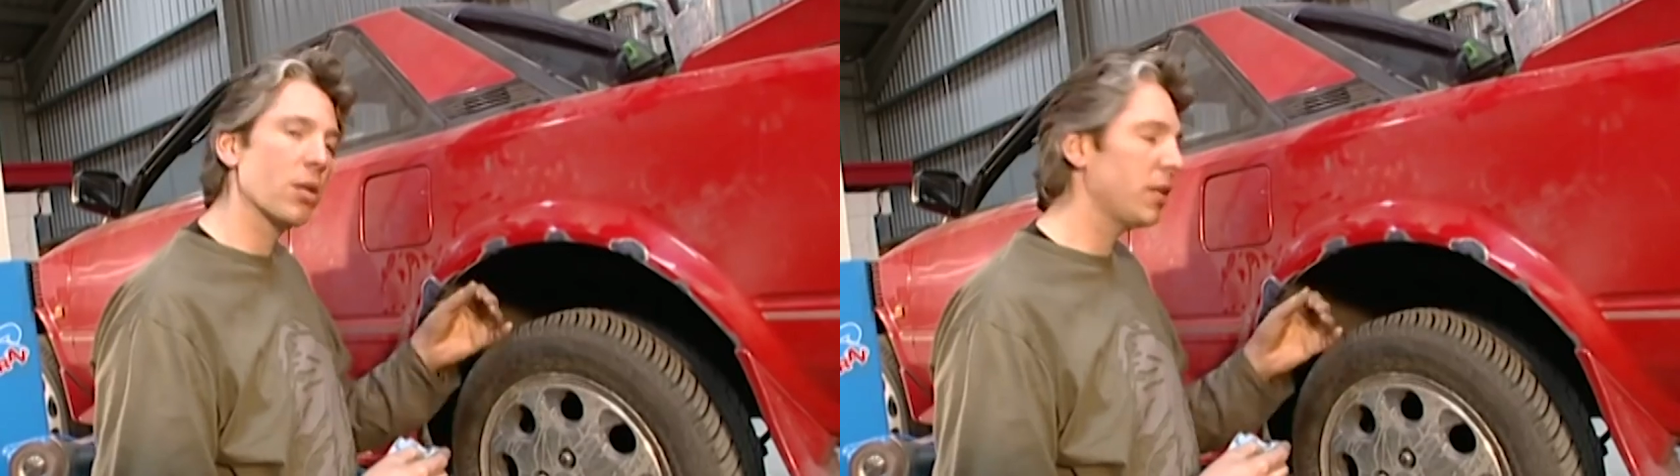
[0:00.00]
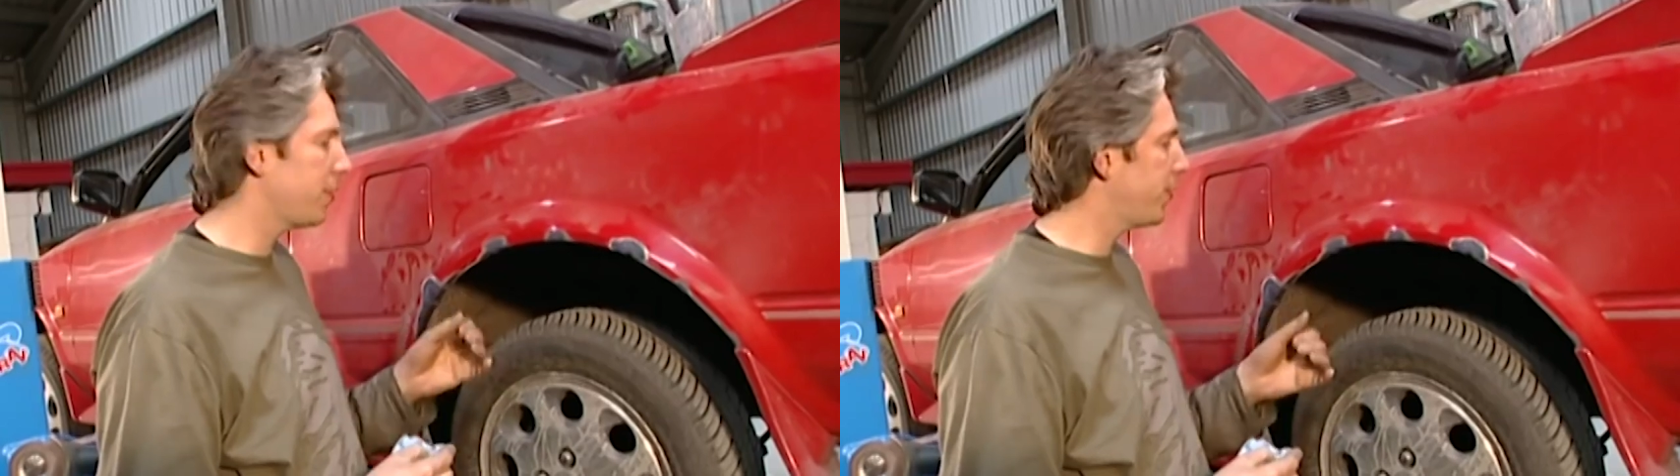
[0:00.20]

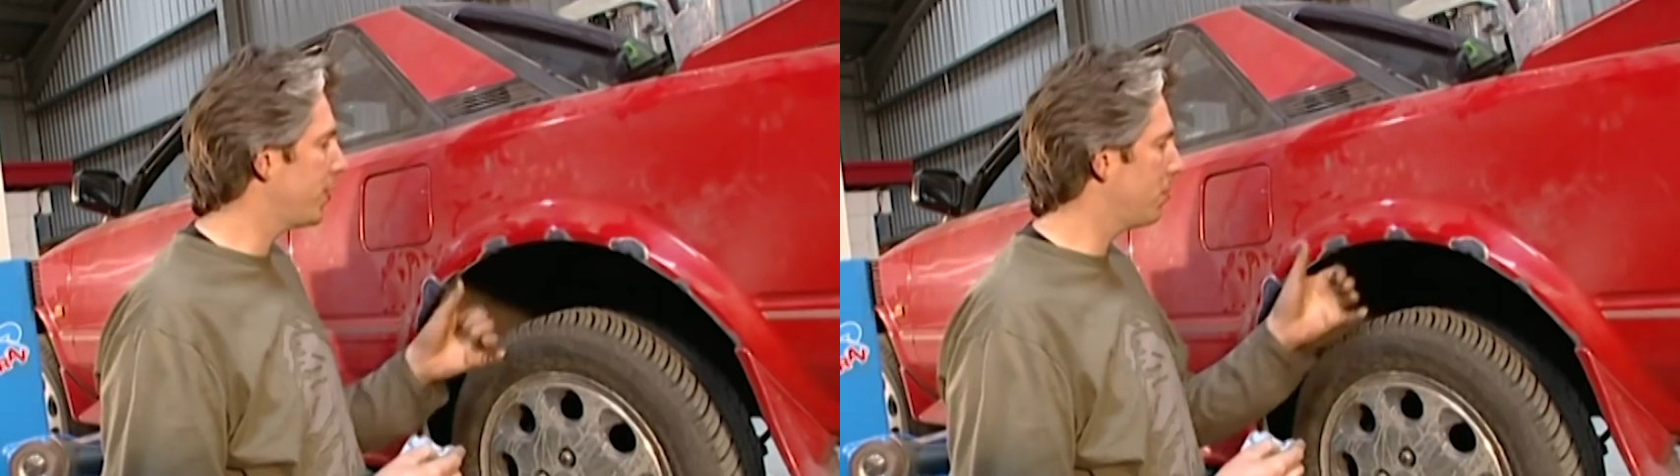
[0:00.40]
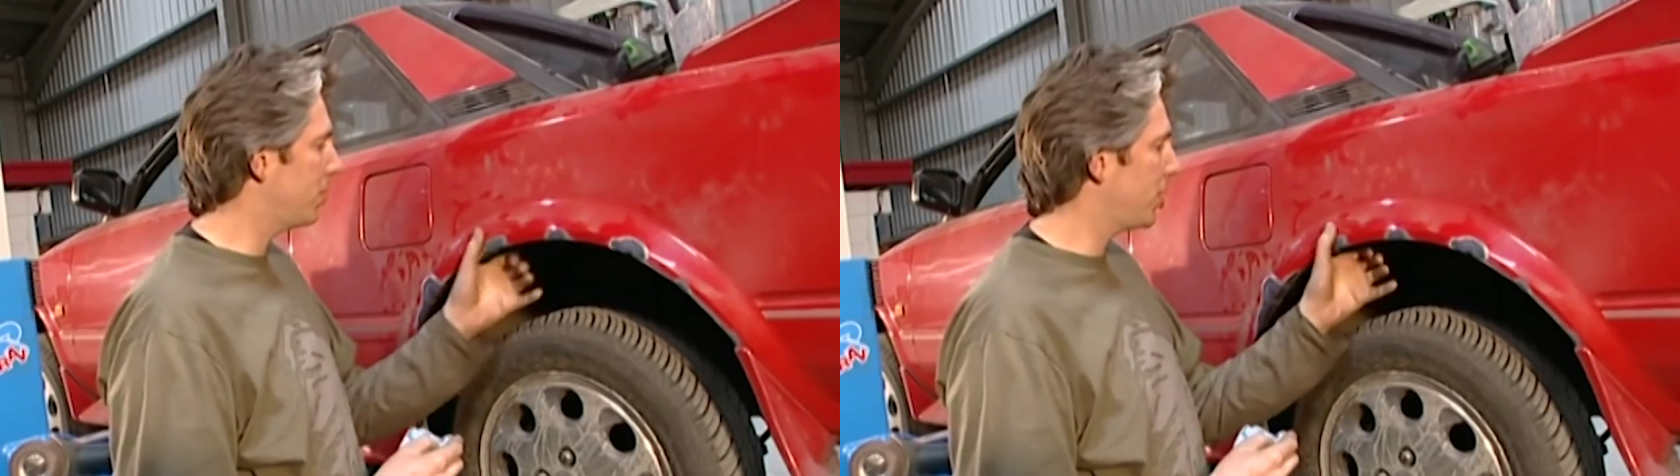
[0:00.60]
solid
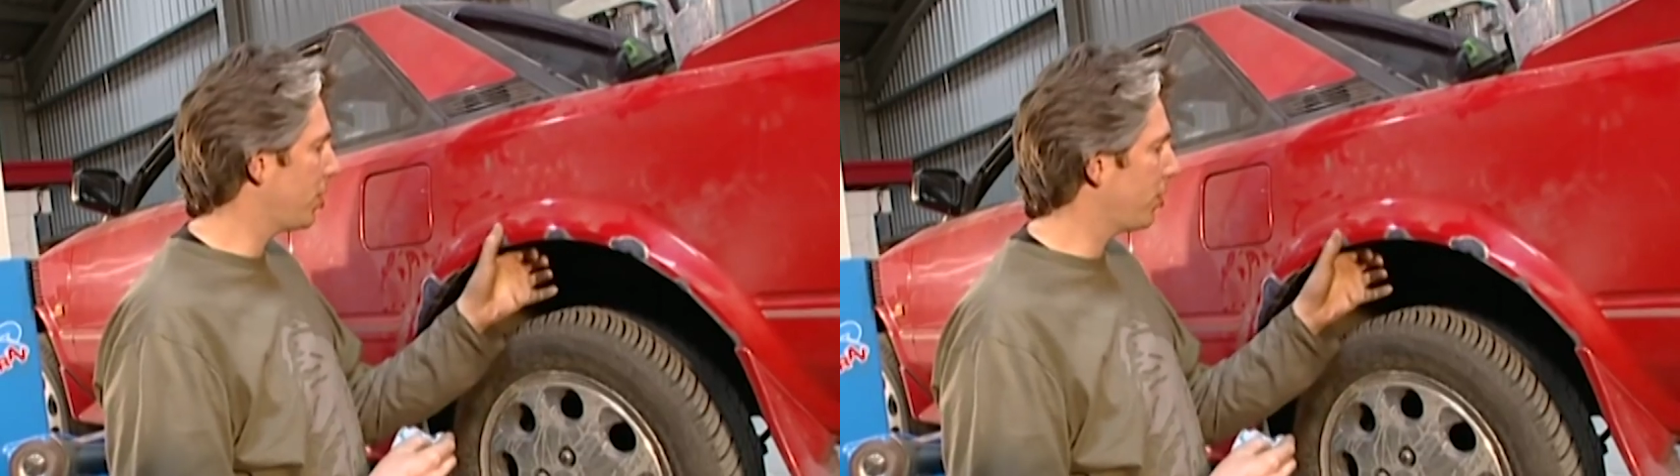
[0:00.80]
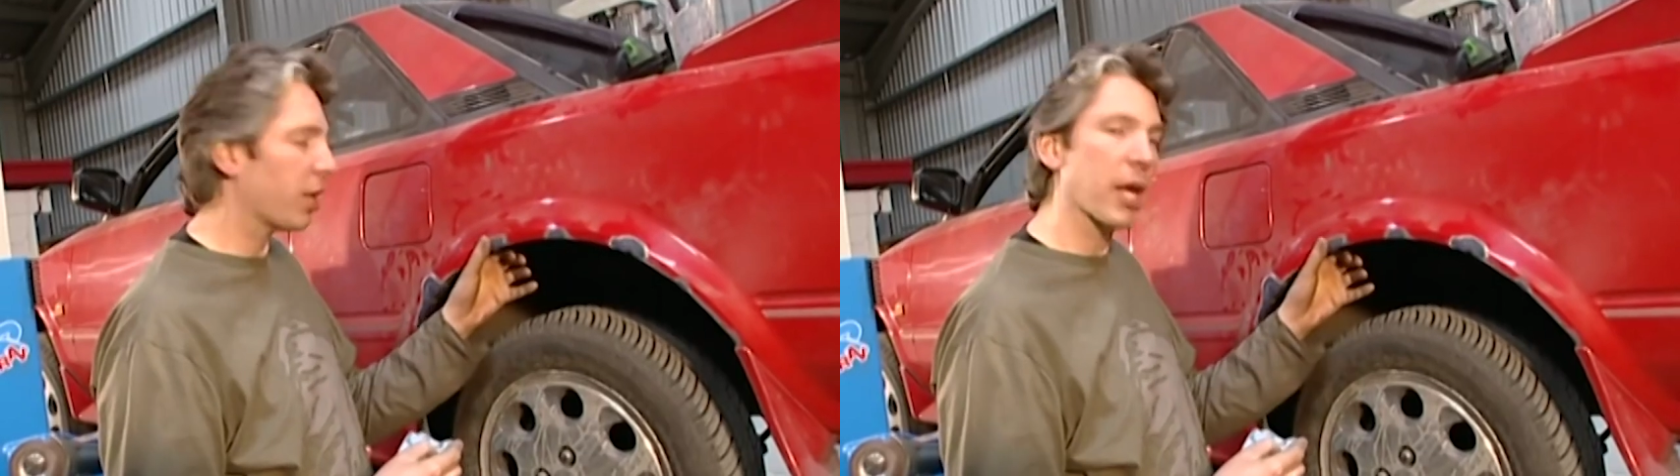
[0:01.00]
firm
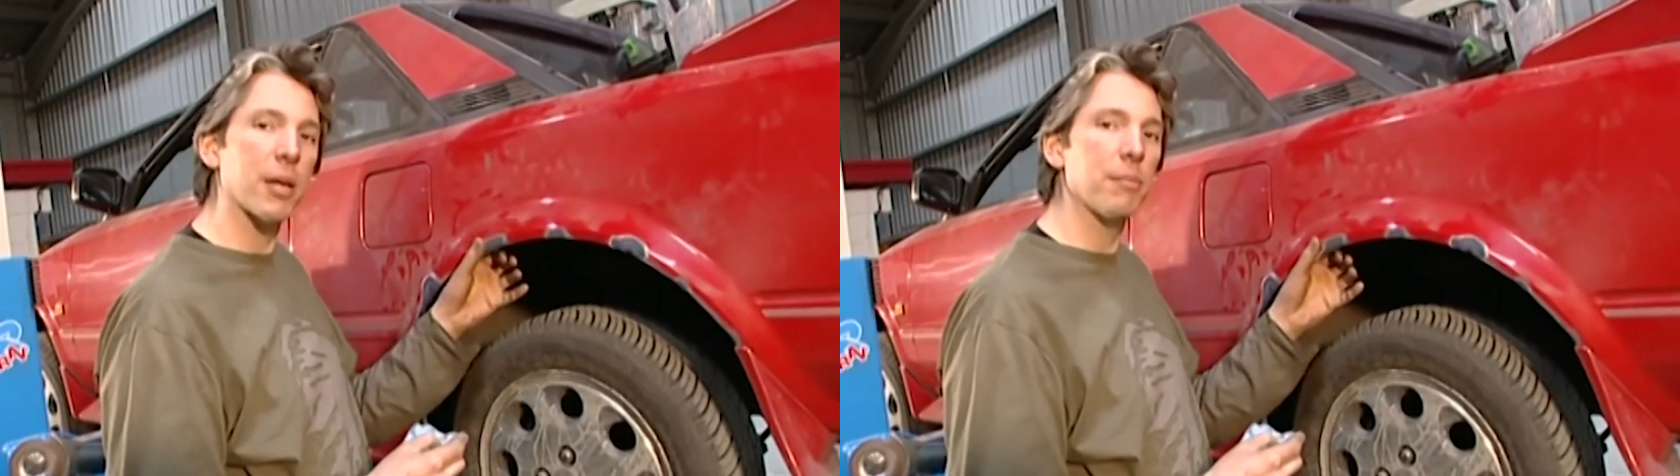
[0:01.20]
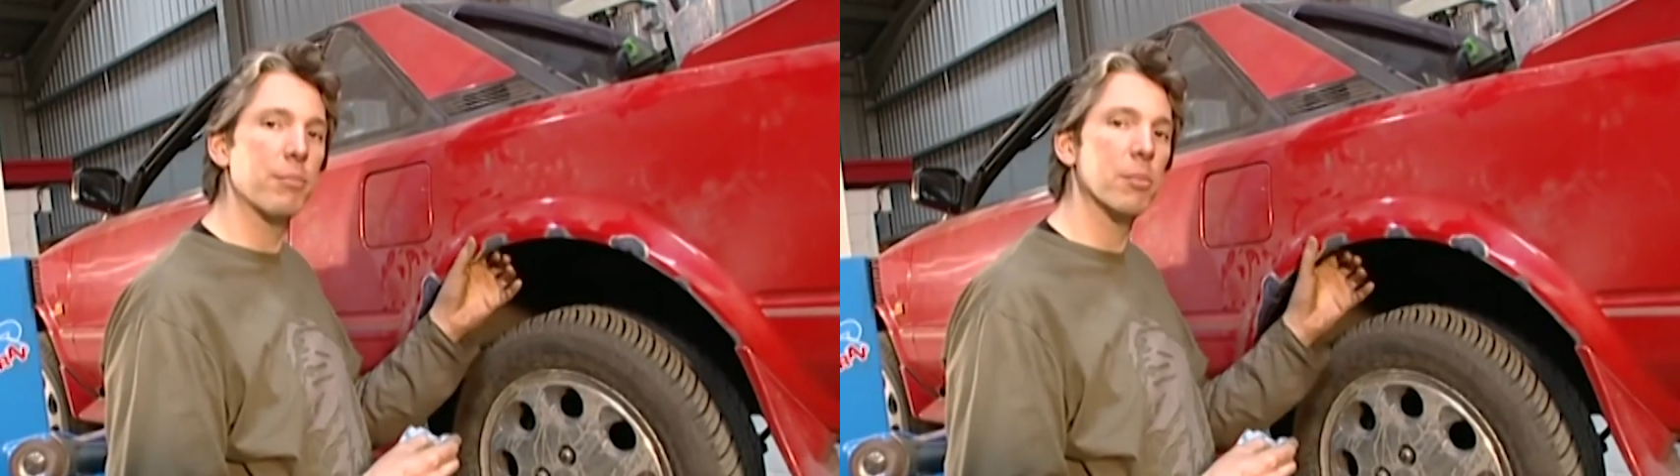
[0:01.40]
material that I
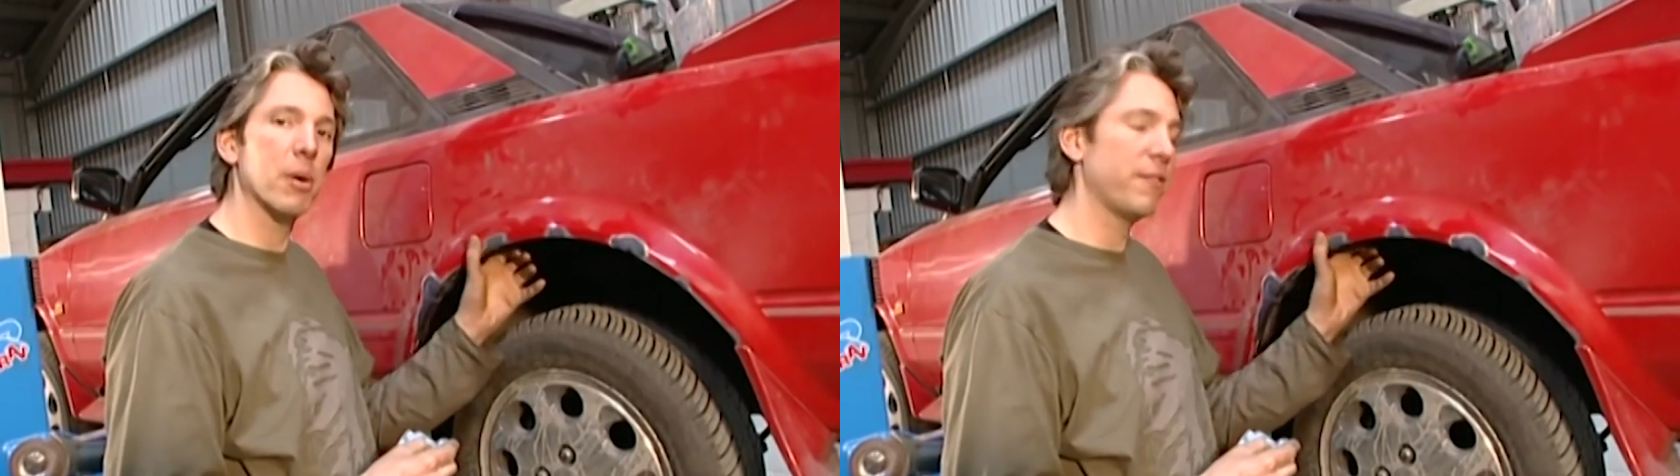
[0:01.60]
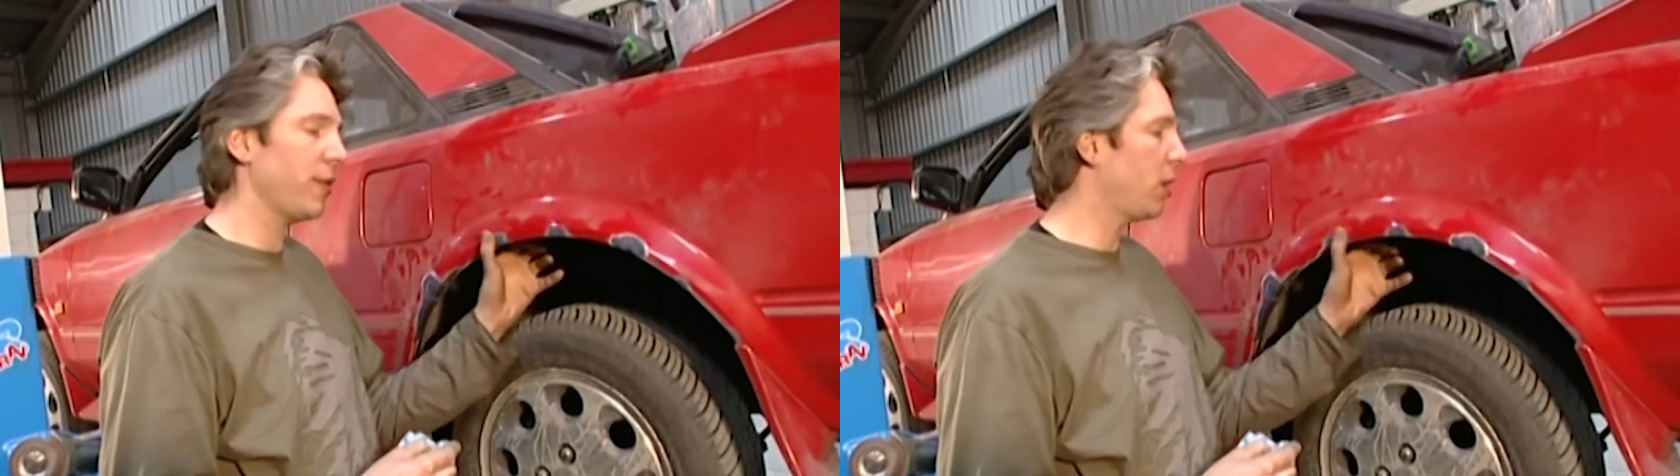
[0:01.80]
can put
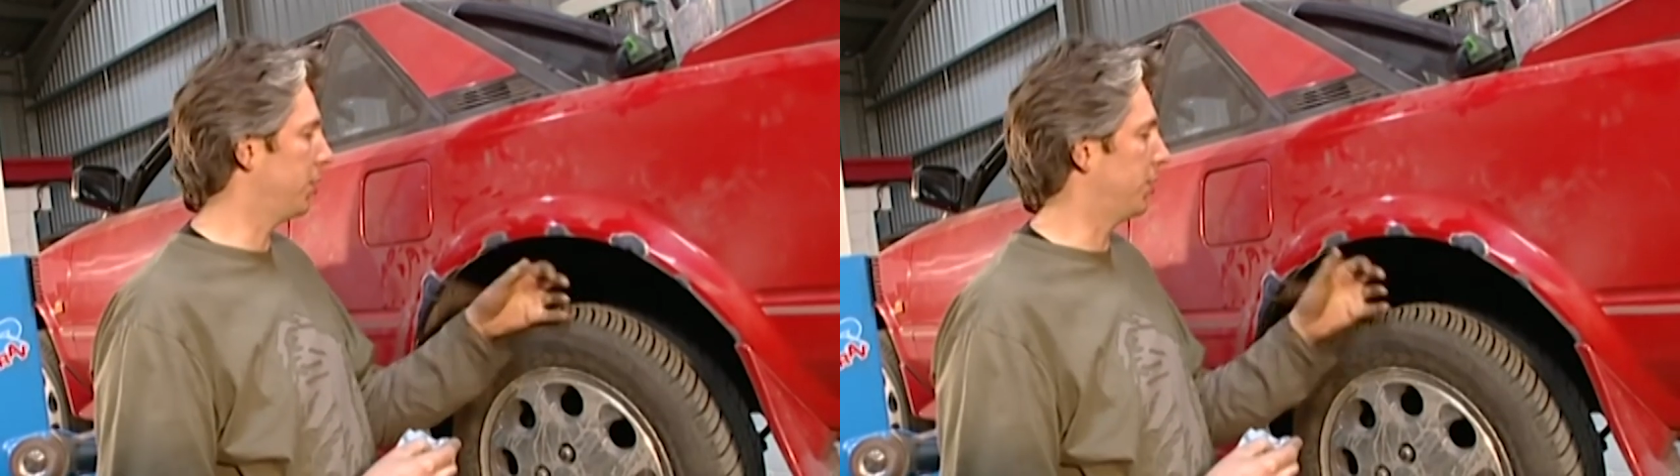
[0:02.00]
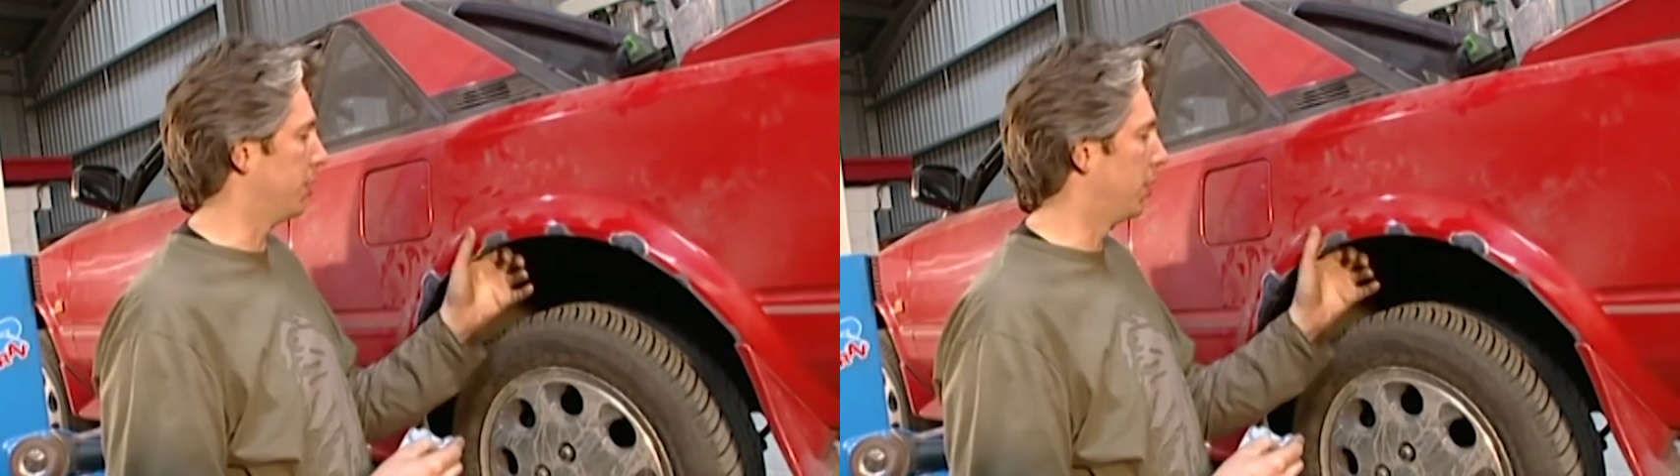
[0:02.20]
my
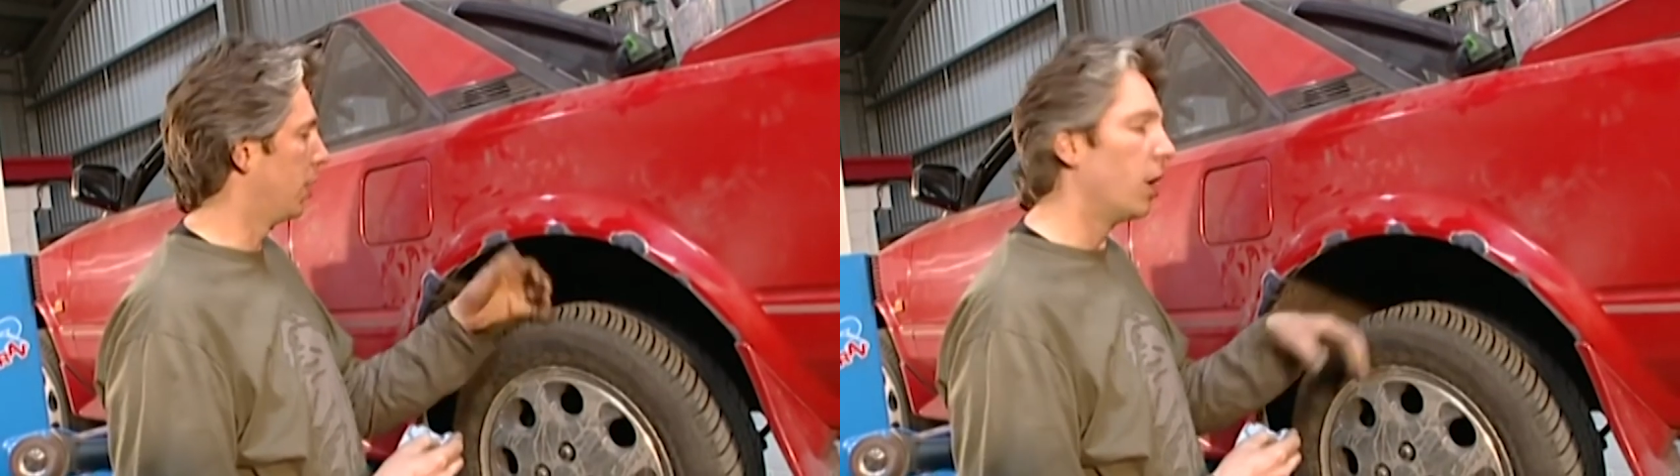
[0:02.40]
filler onto.